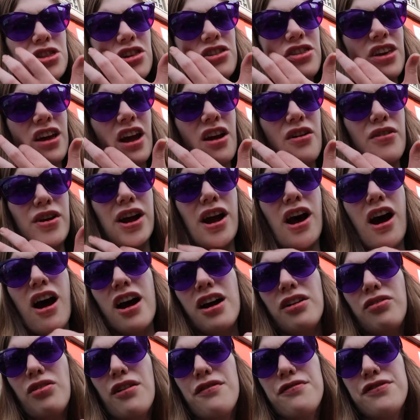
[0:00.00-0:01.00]
to the area
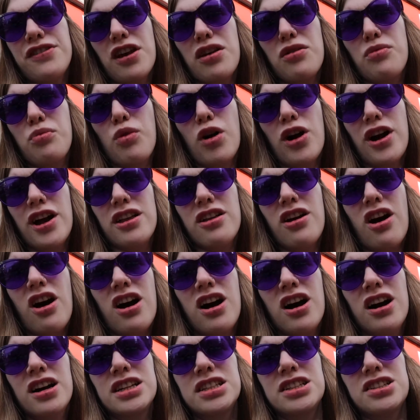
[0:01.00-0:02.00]
I lived in when
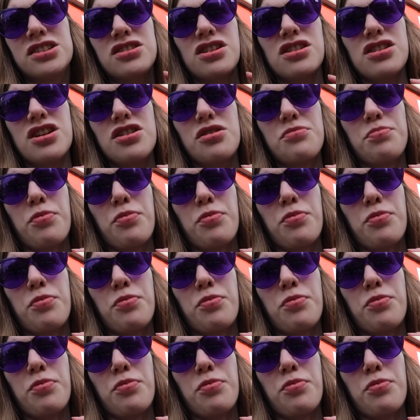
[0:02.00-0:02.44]
I studied